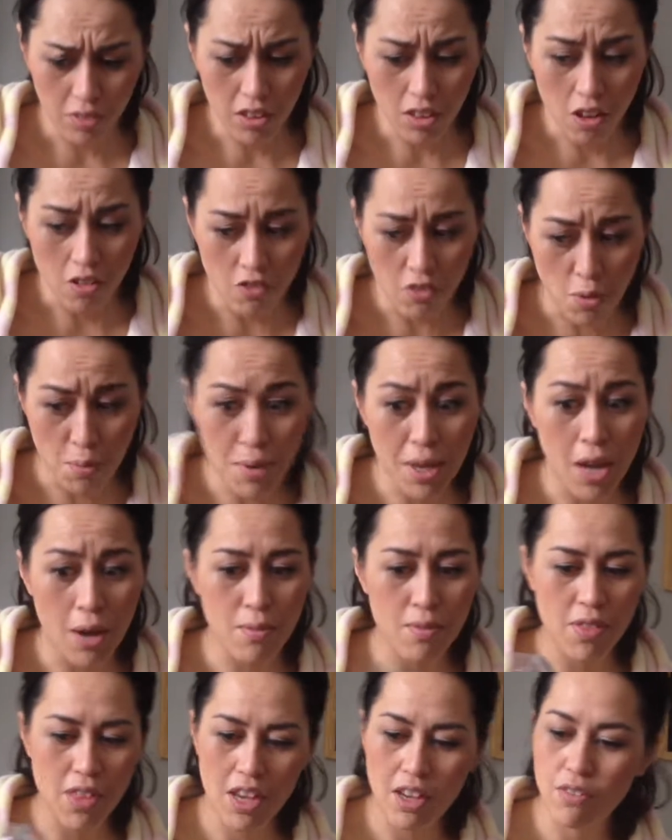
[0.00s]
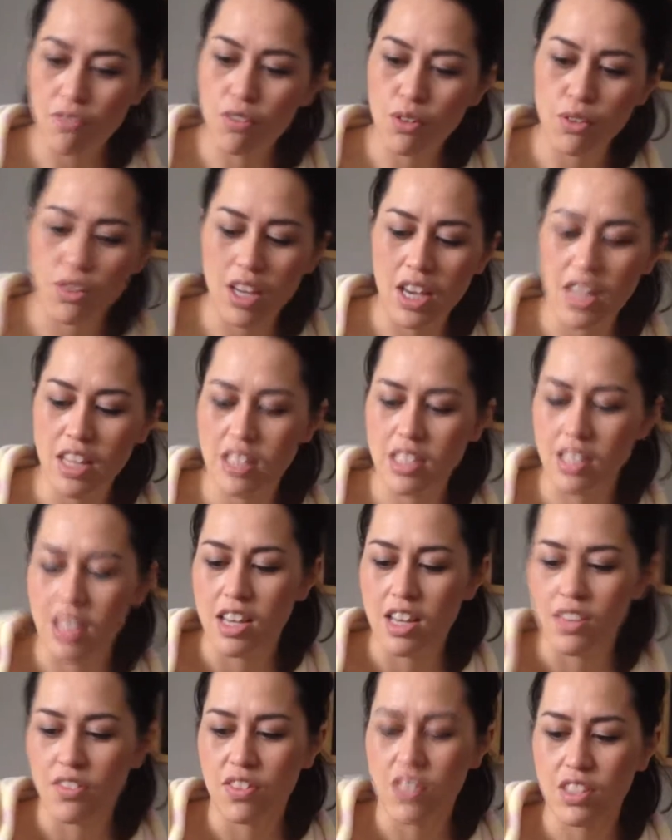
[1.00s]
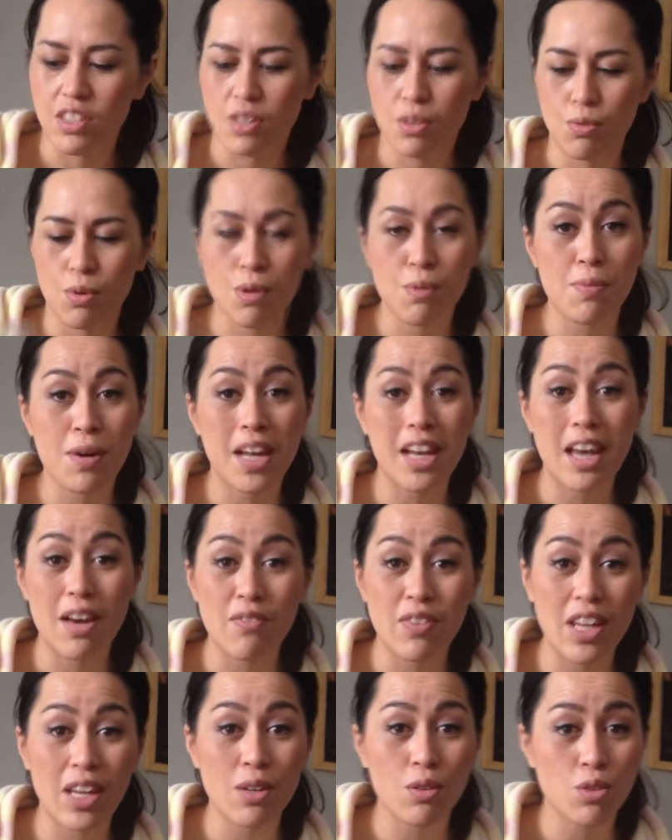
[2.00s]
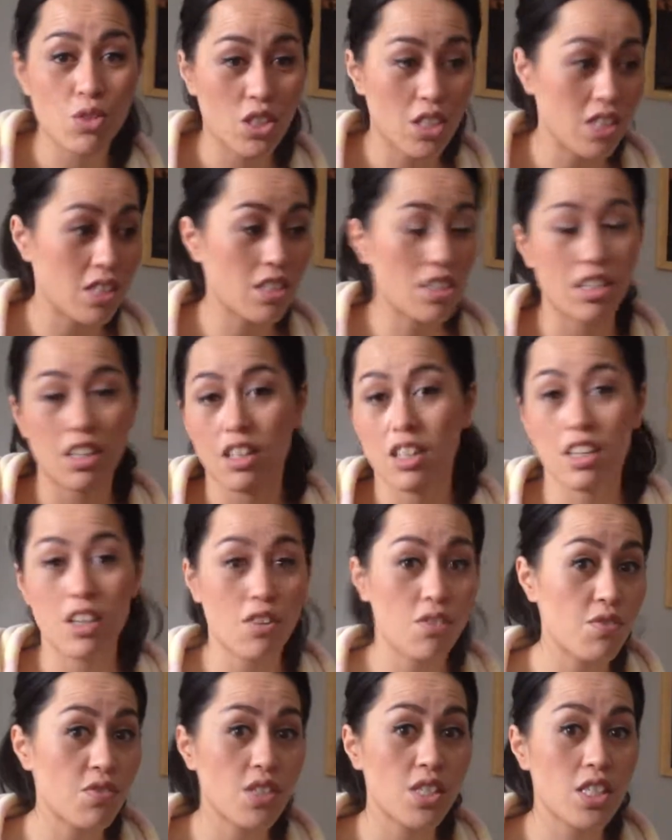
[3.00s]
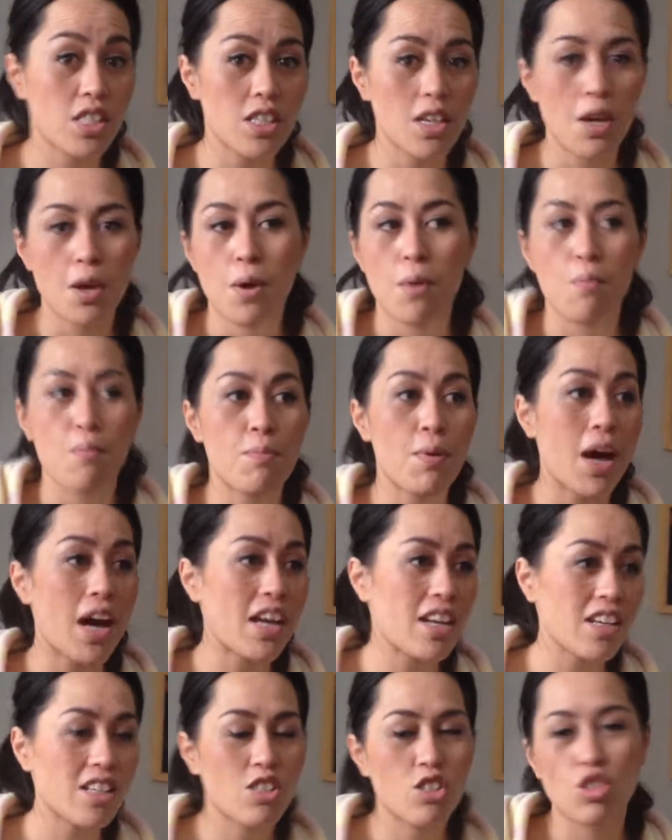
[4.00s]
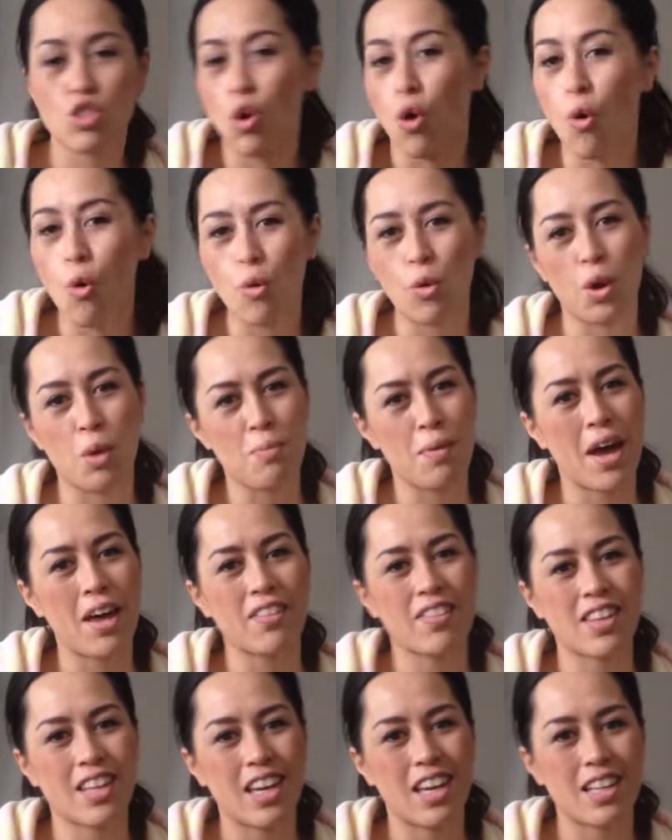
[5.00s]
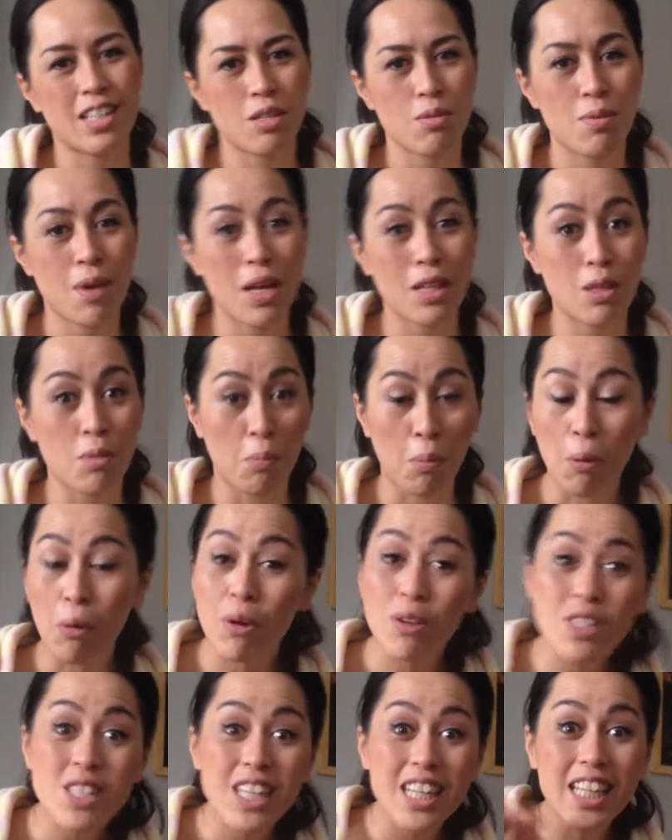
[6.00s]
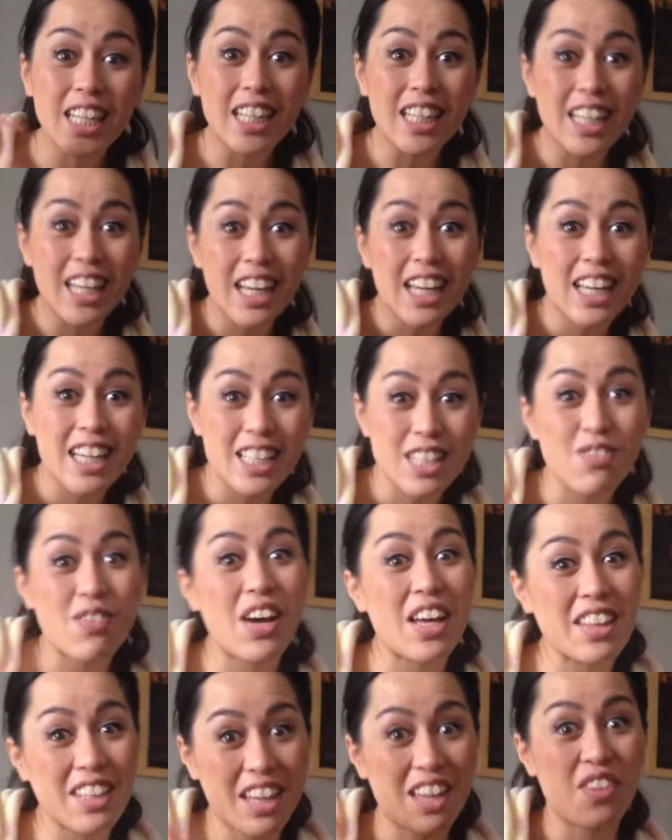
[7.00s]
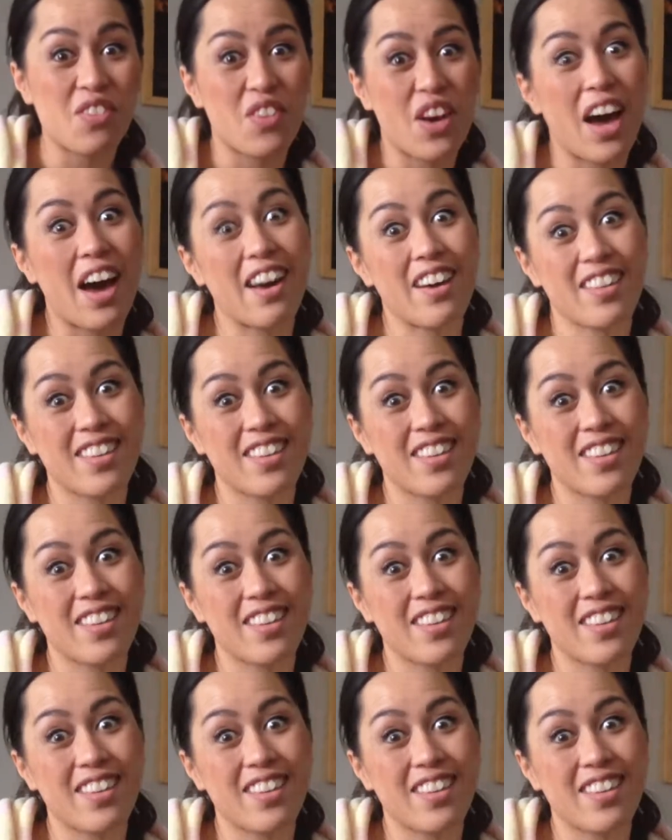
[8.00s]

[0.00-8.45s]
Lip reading: For me, I'm thankful that this is one of my love languages, gifts, but it's not all about that. It's about the person, it's about the giver.